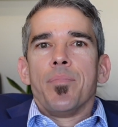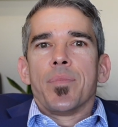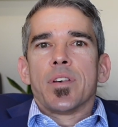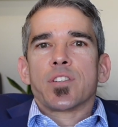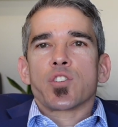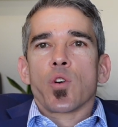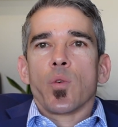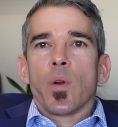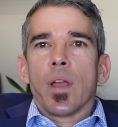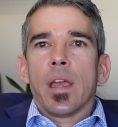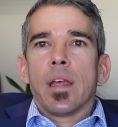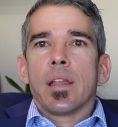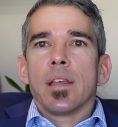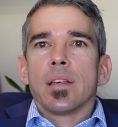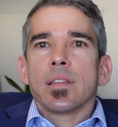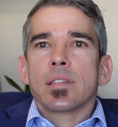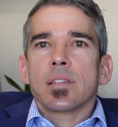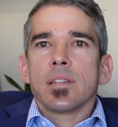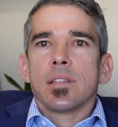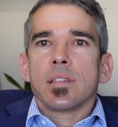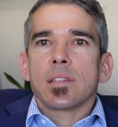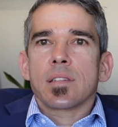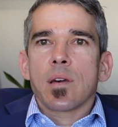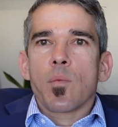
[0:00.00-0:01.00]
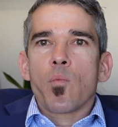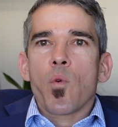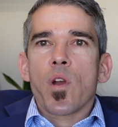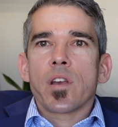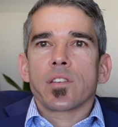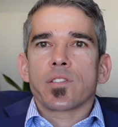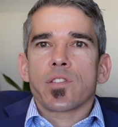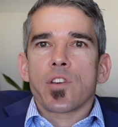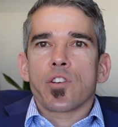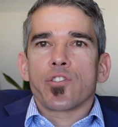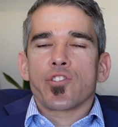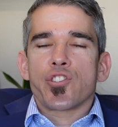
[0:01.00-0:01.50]
So it is in some
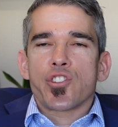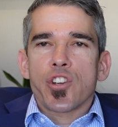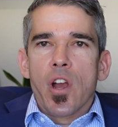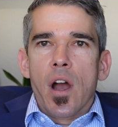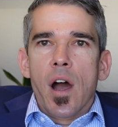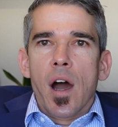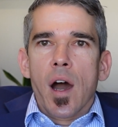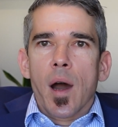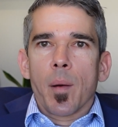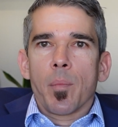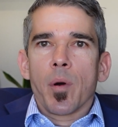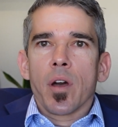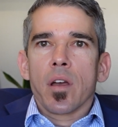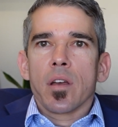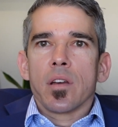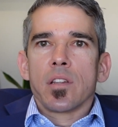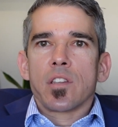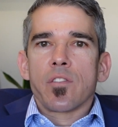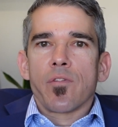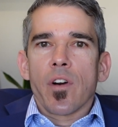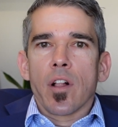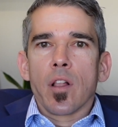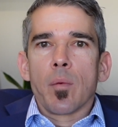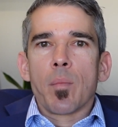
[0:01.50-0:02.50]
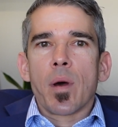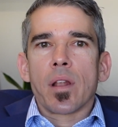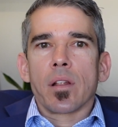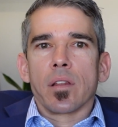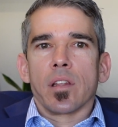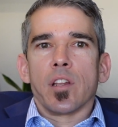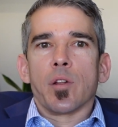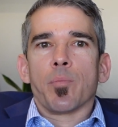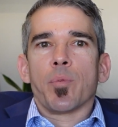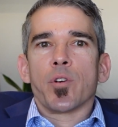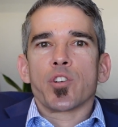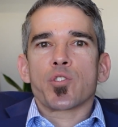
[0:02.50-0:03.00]
ways their job
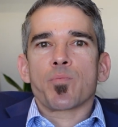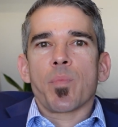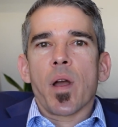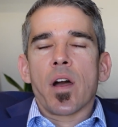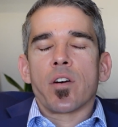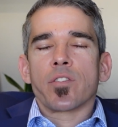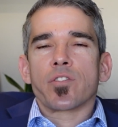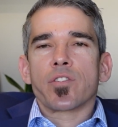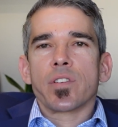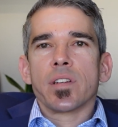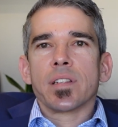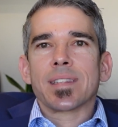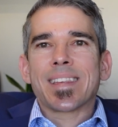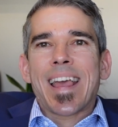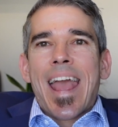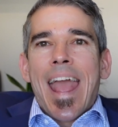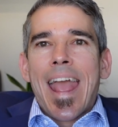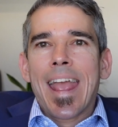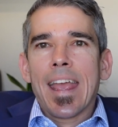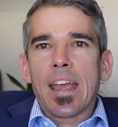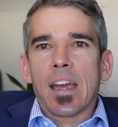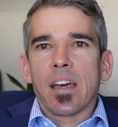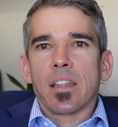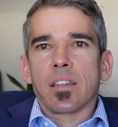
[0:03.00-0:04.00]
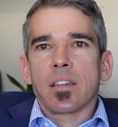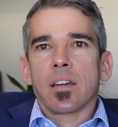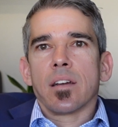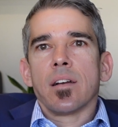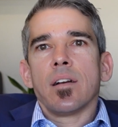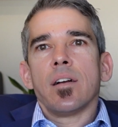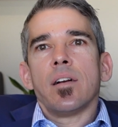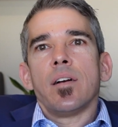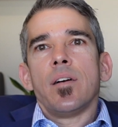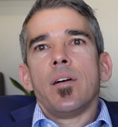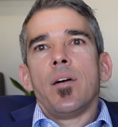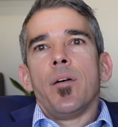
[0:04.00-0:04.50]
developmentally to push boundaries, and
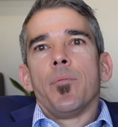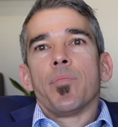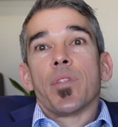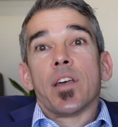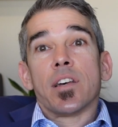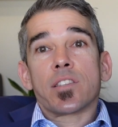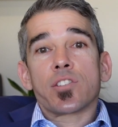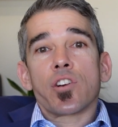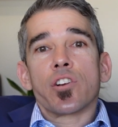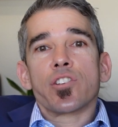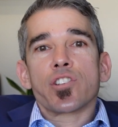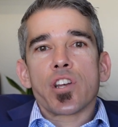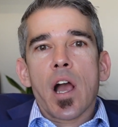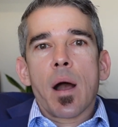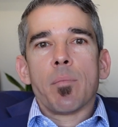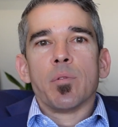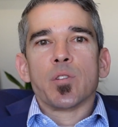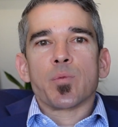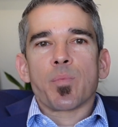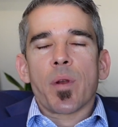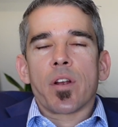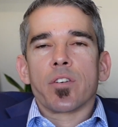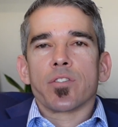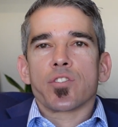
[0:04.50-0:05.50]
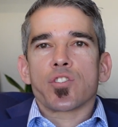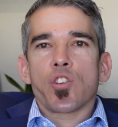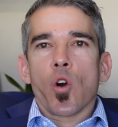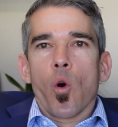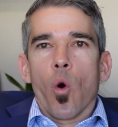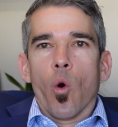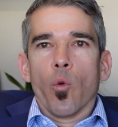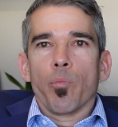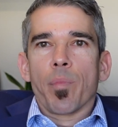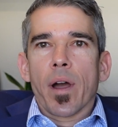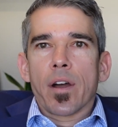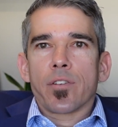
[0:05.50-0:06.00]
it's our job as parents to
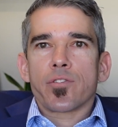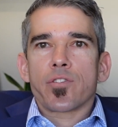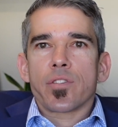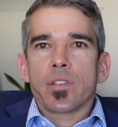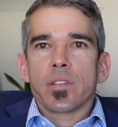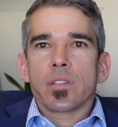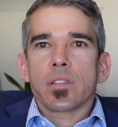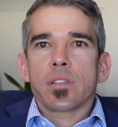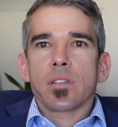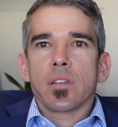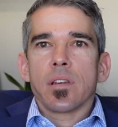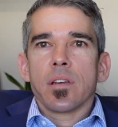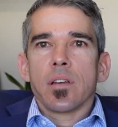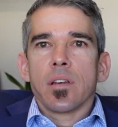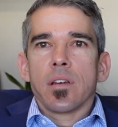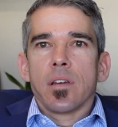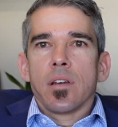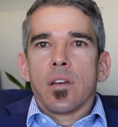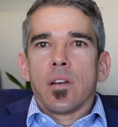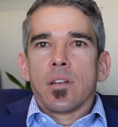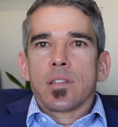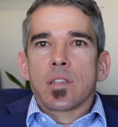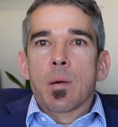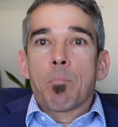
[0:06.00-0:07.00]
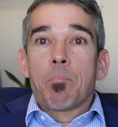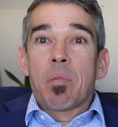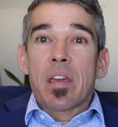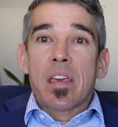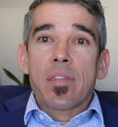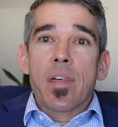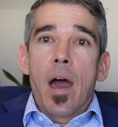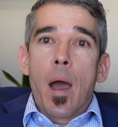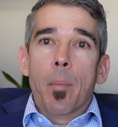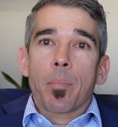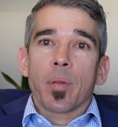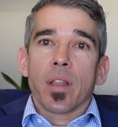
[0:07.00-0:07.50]
hold boundaries, to be
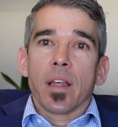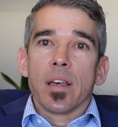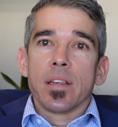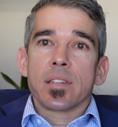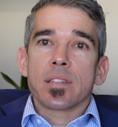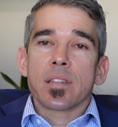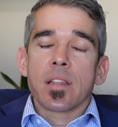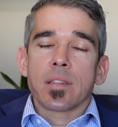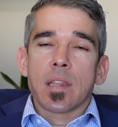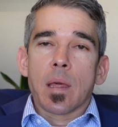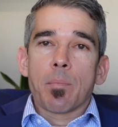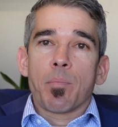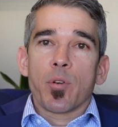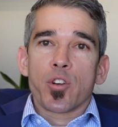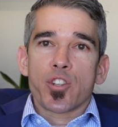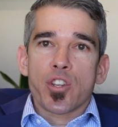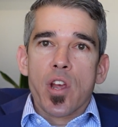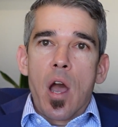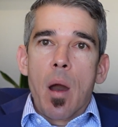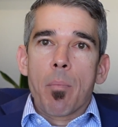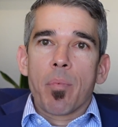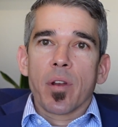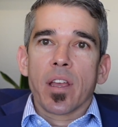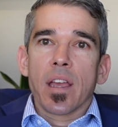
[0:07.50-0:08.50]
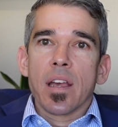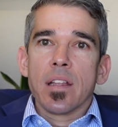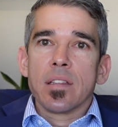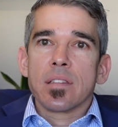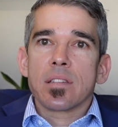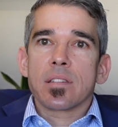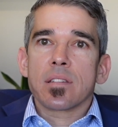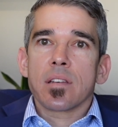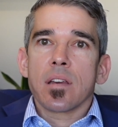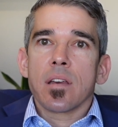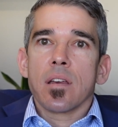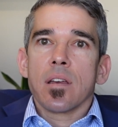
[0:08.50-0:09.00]
that place that they push up
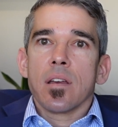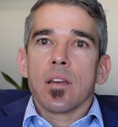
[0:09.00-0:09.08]
against